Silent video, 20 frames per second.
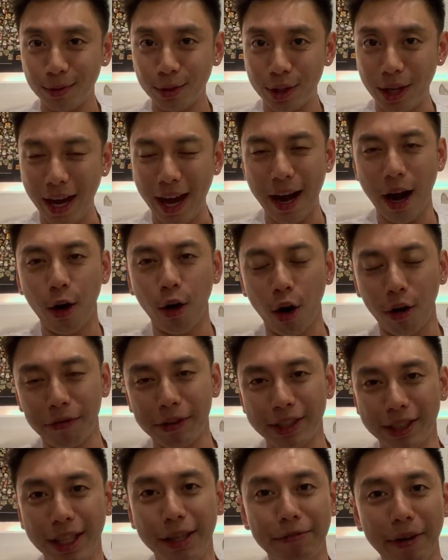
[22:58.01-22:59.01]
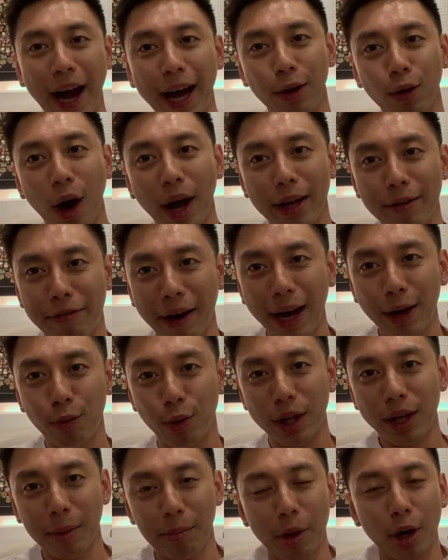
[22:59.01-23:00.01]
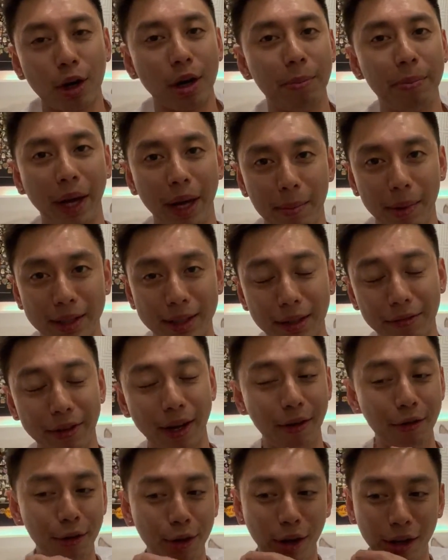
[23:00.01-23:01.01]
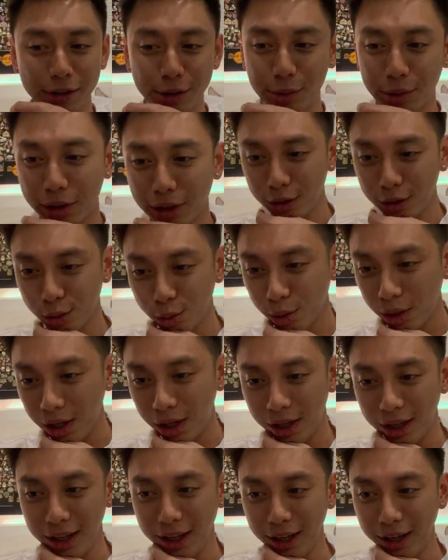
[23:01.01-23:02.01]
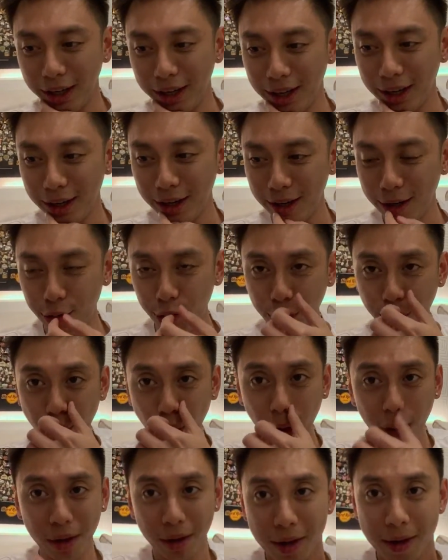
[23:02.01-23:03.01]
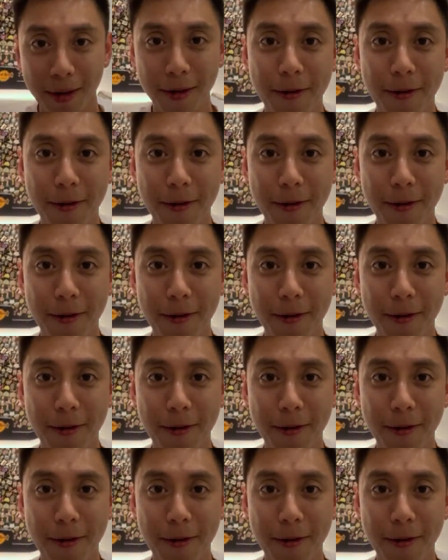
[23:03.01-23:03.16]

Okay, and obviously if I if I win, I'm not gonna pay myself hundred dollars. We're do a a, a, a reroll.